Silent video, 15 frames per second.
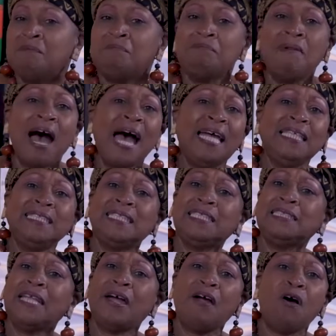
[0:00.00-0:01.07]

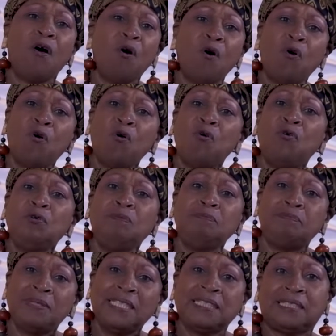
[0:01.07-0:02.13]
minding their
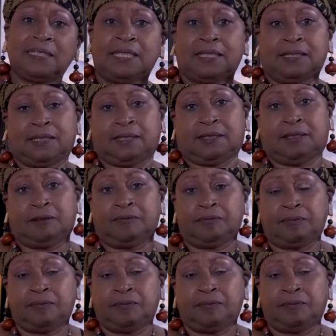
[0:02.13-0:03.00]
own business.